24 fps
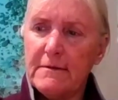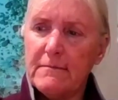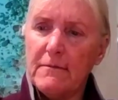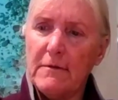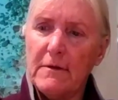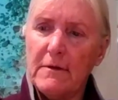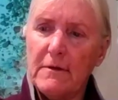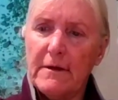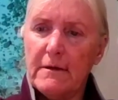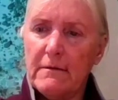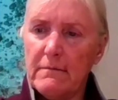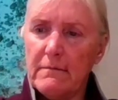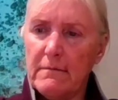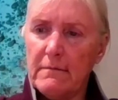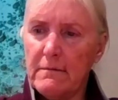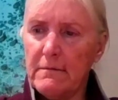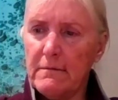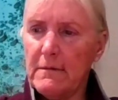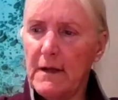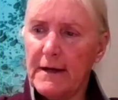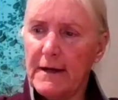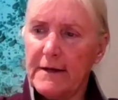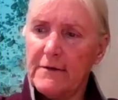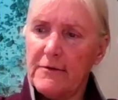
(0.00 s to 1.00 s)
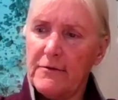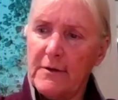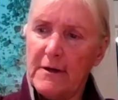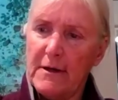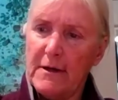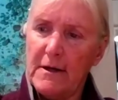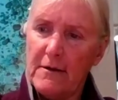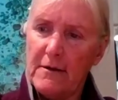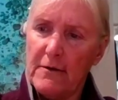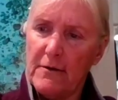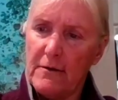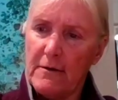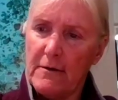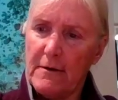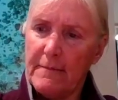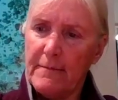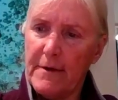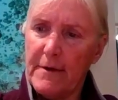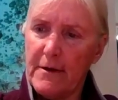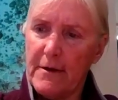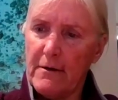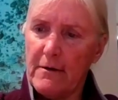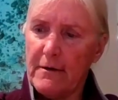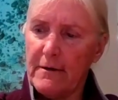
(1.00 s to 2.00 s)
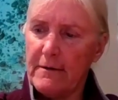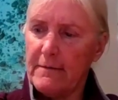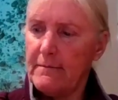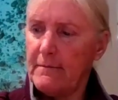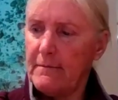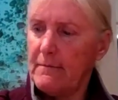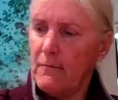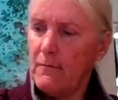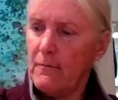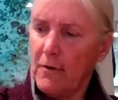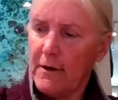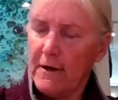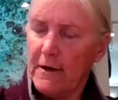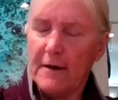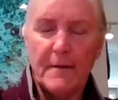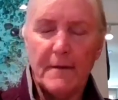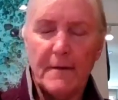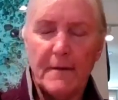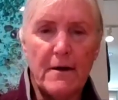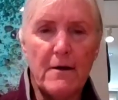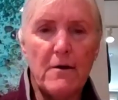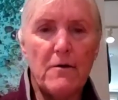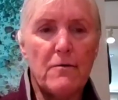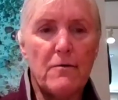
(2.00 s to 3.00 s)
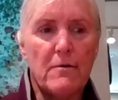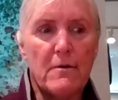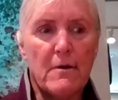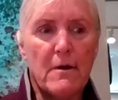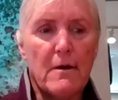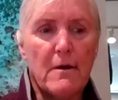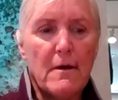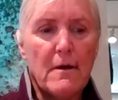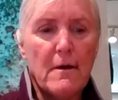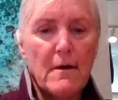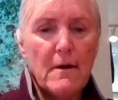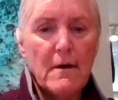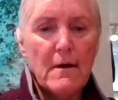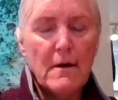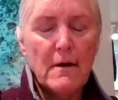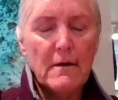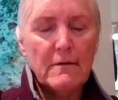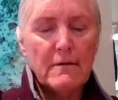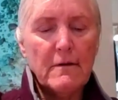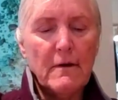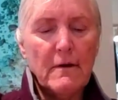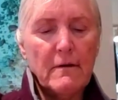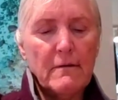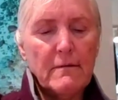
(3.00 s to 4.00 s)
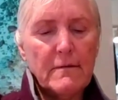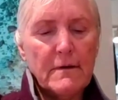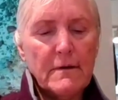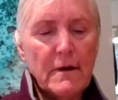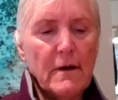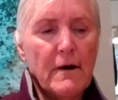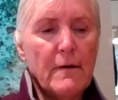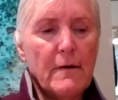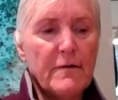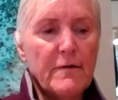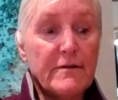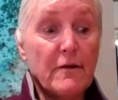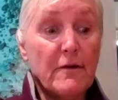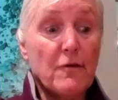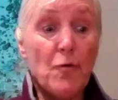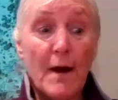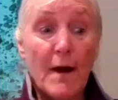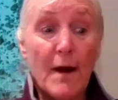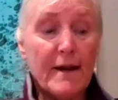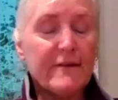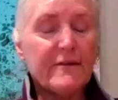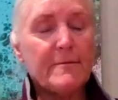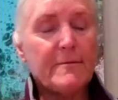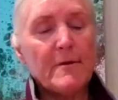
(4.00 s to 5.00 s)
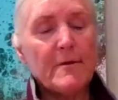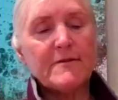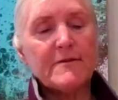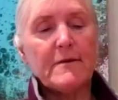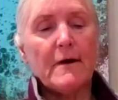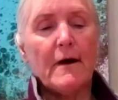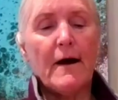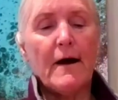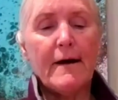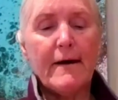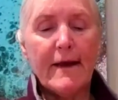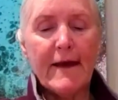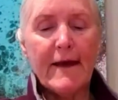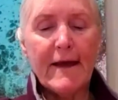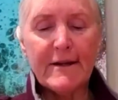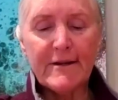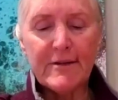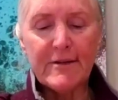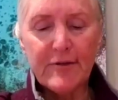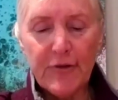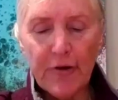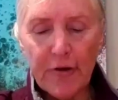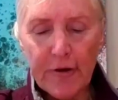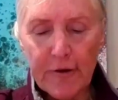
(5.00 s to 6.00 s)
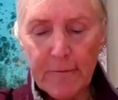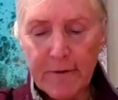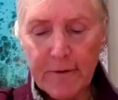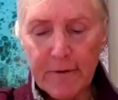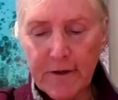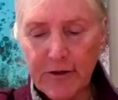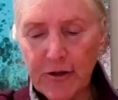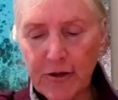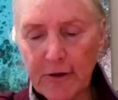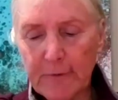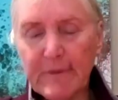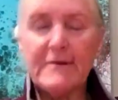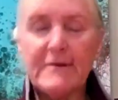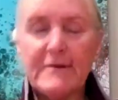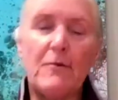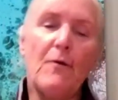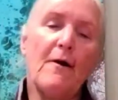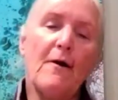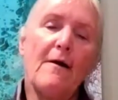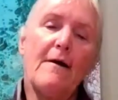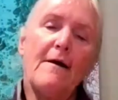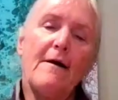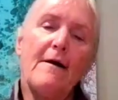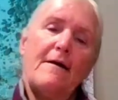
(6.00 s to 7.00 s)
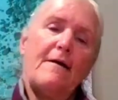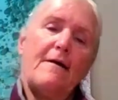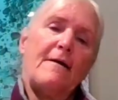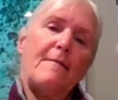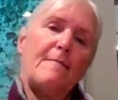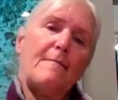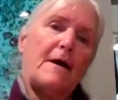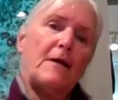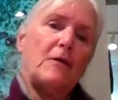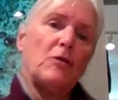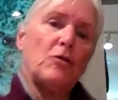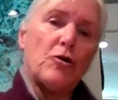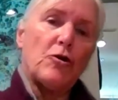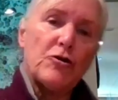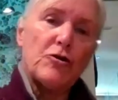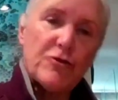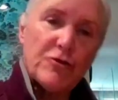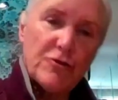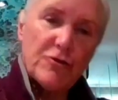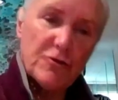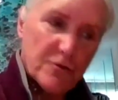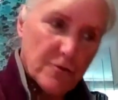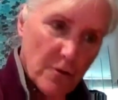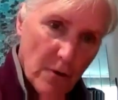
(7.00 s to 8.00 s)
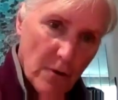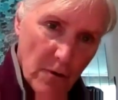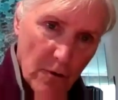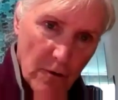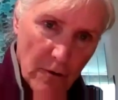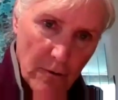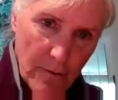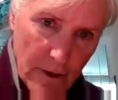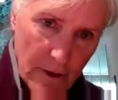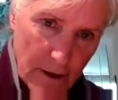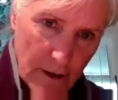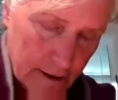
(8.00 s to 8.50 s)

didn't really like doing either. I'm better at working on my own. So, you know, it was a great experience. It took me to where I am. I learned so